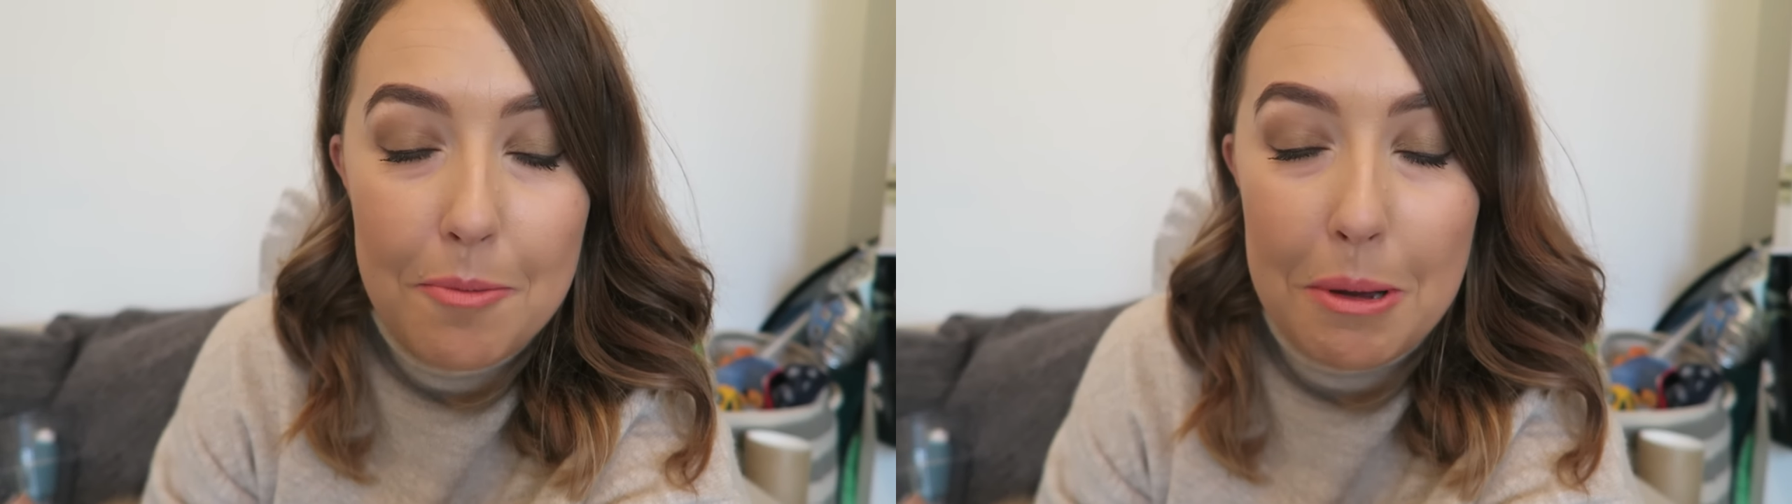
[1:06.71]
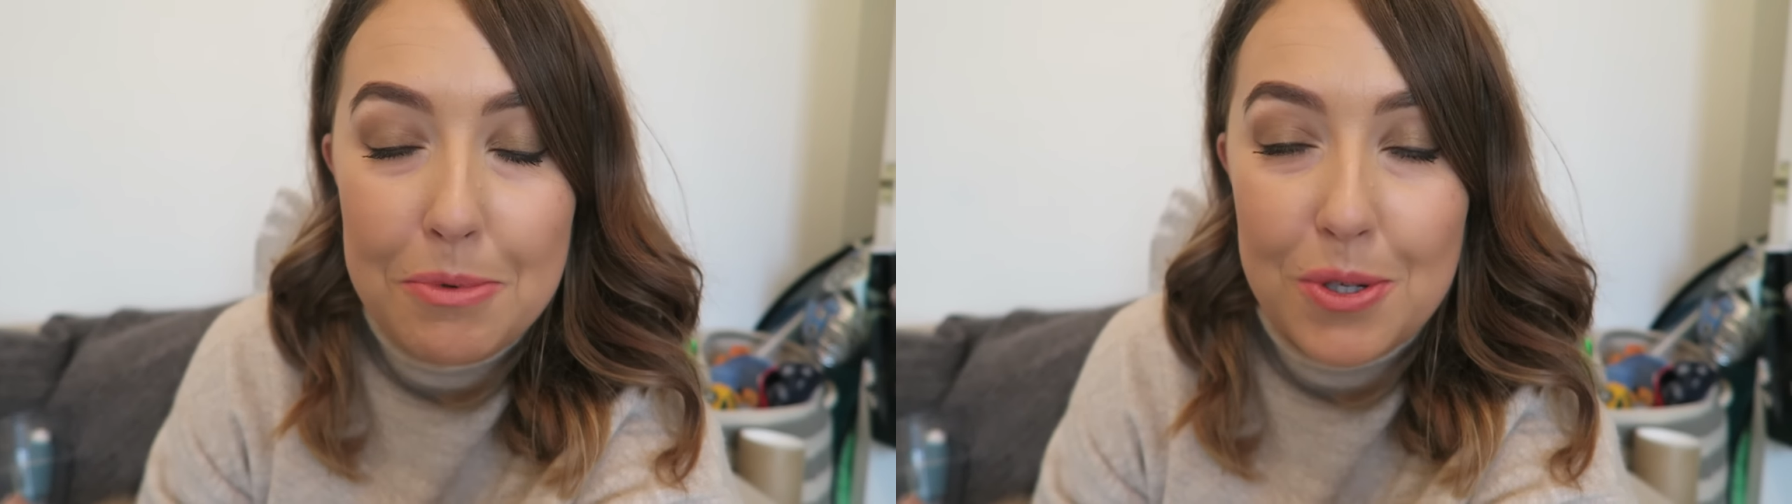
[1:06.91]

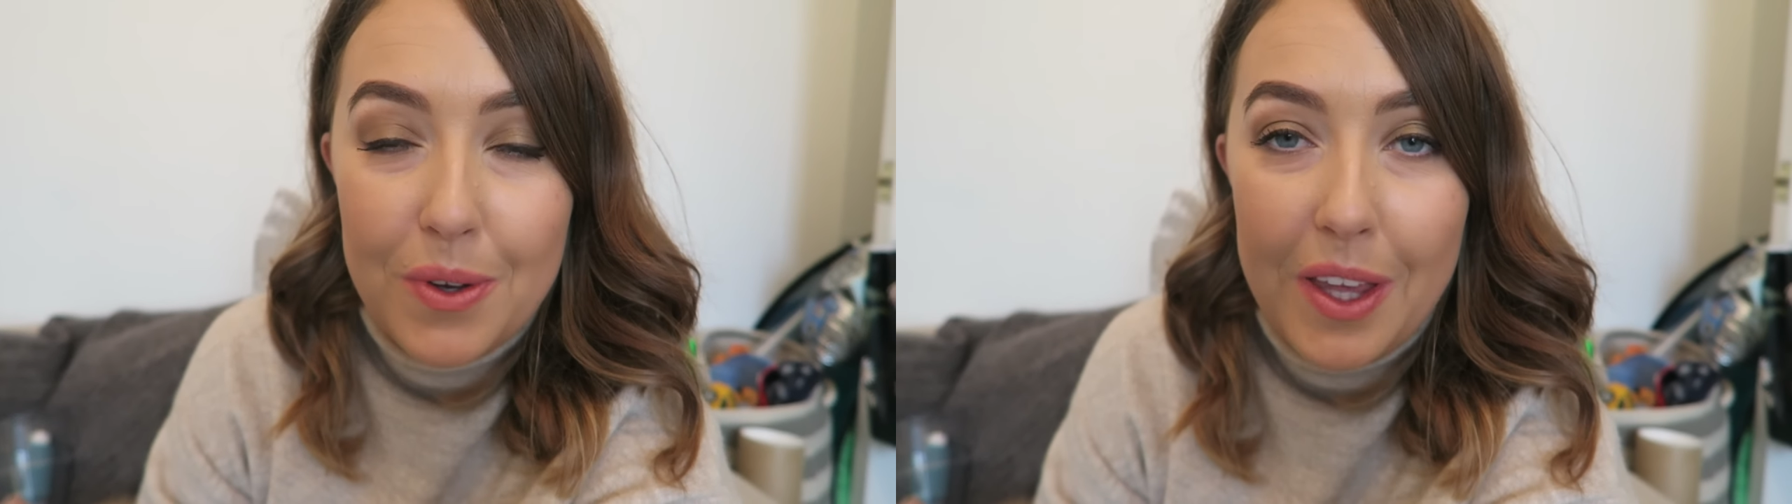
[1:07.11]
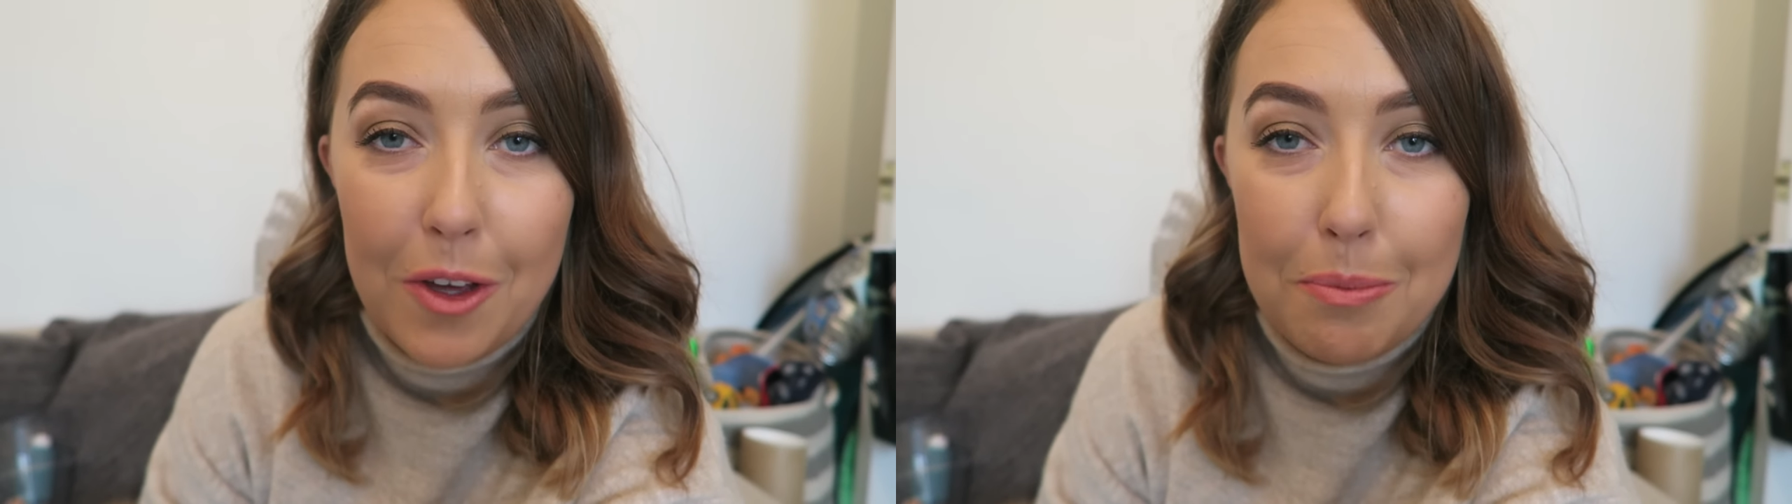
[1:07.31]
but I'm
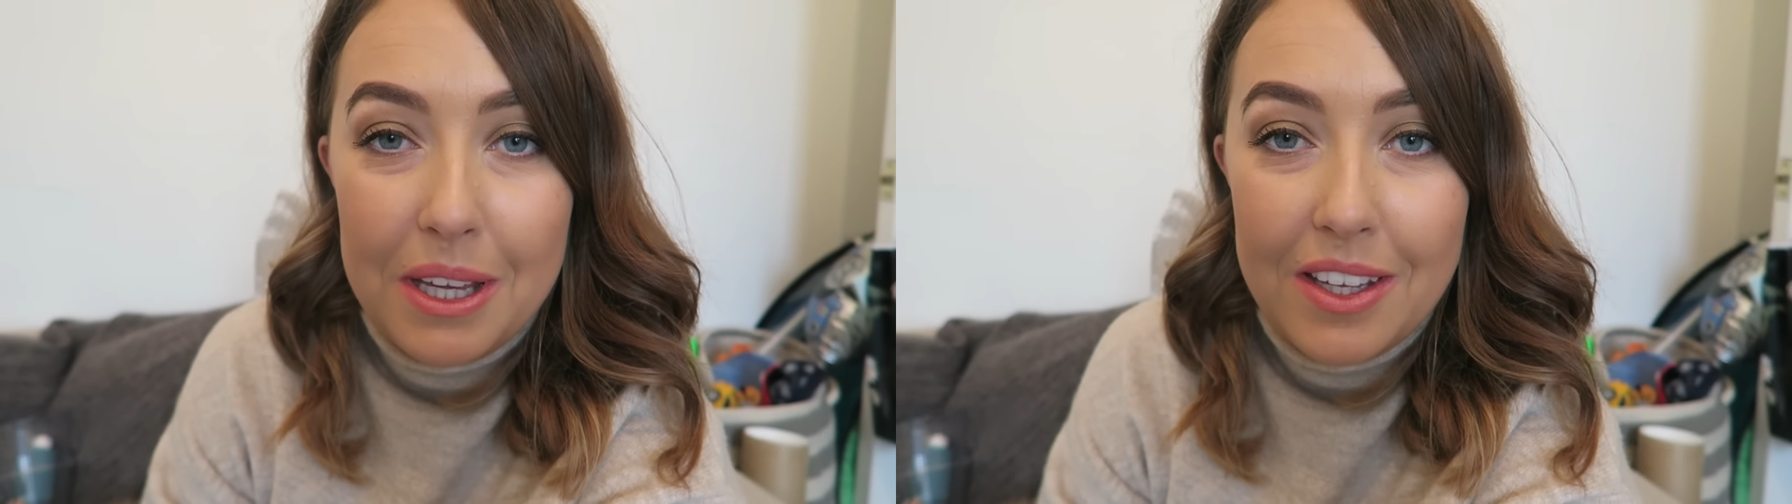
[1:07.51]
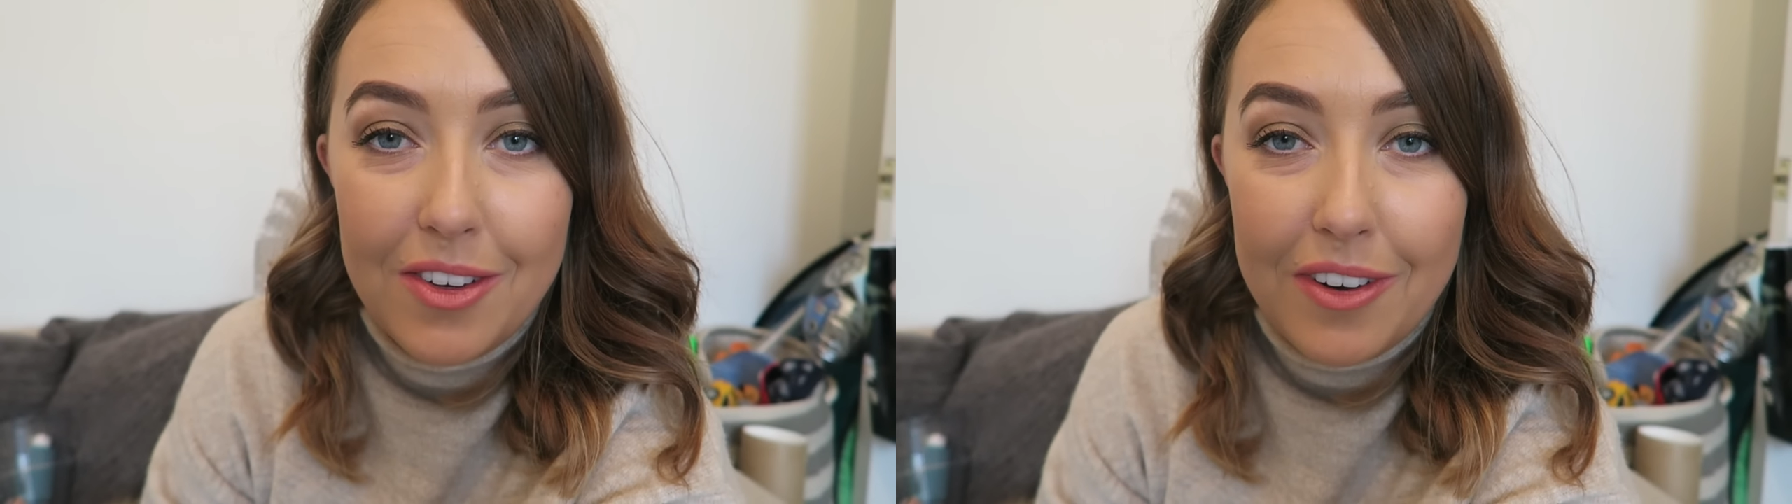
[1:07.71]
sure it'll
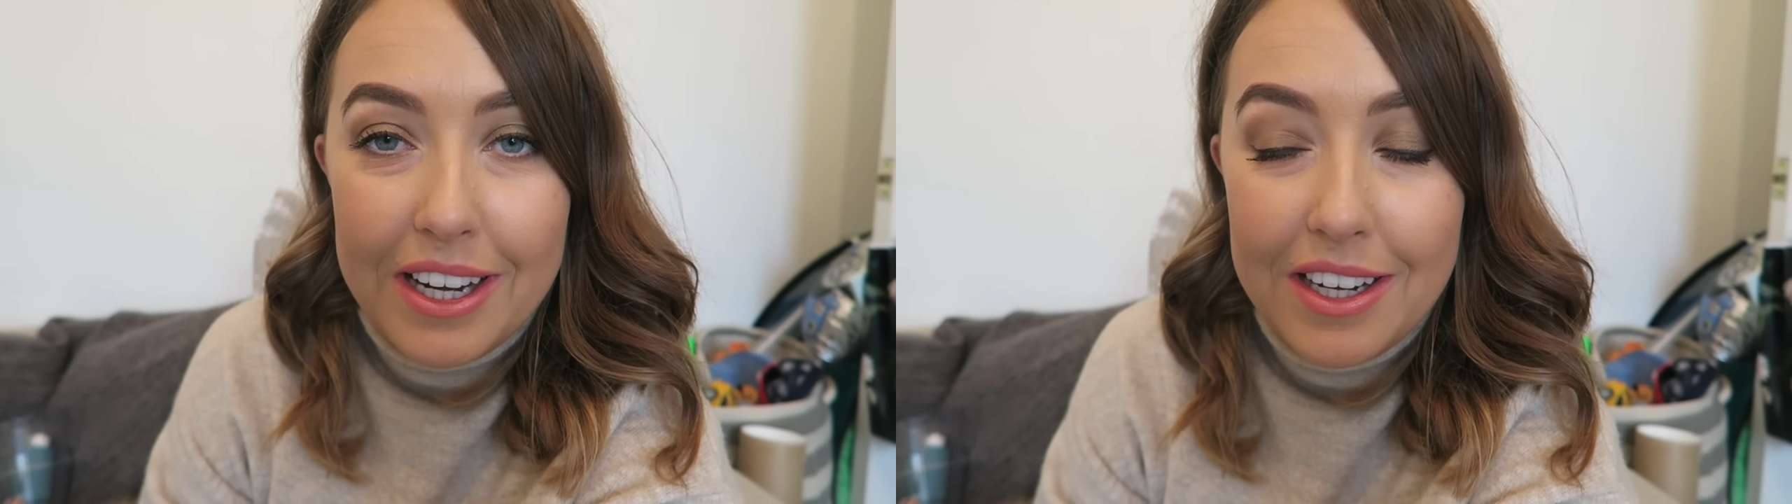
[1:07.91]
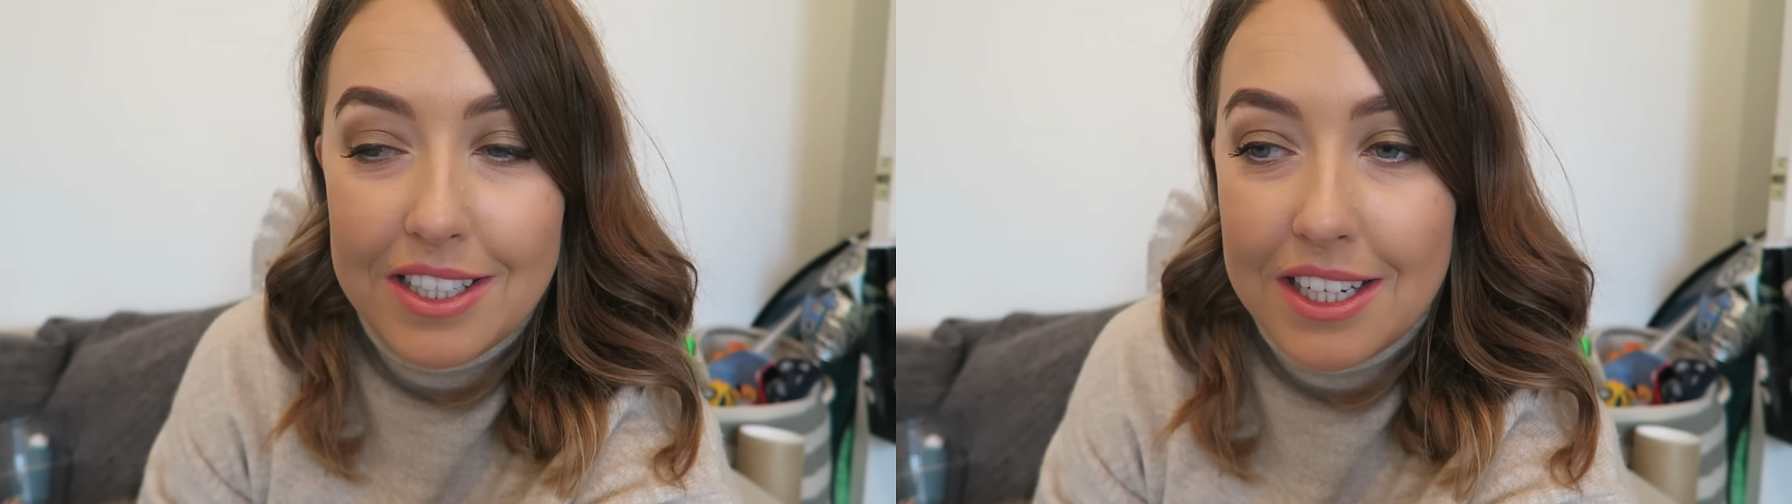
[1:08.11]
be
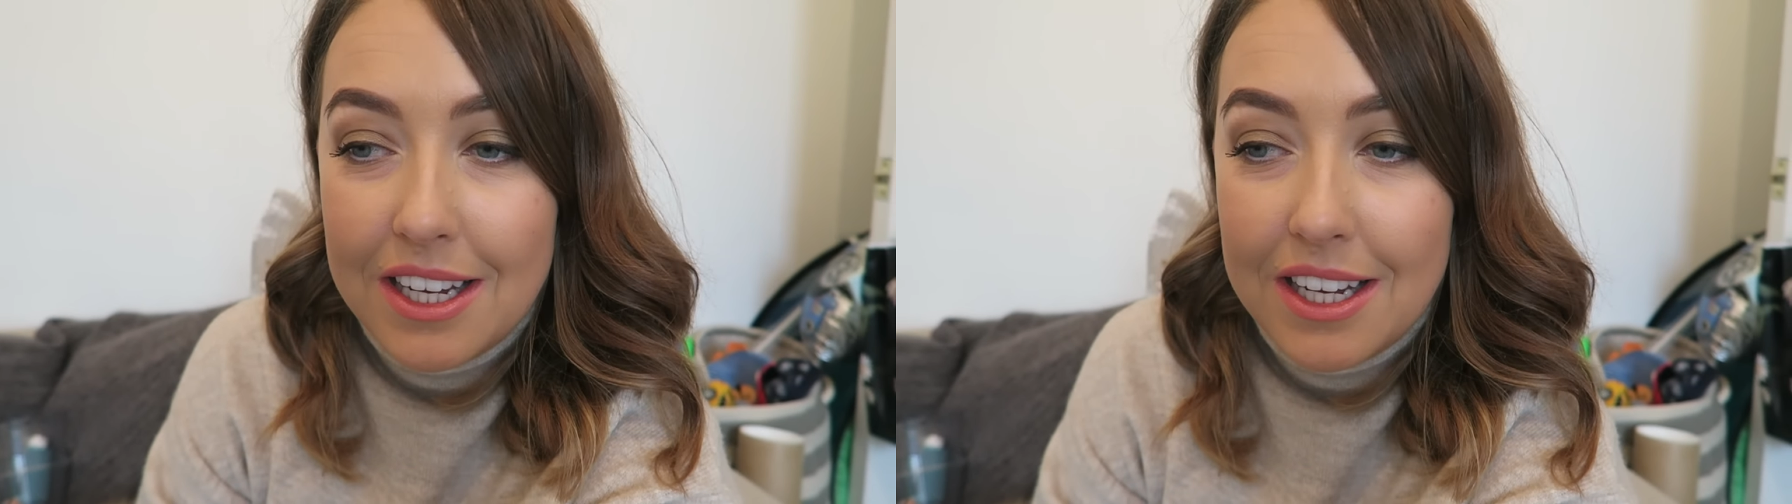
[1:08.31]
great.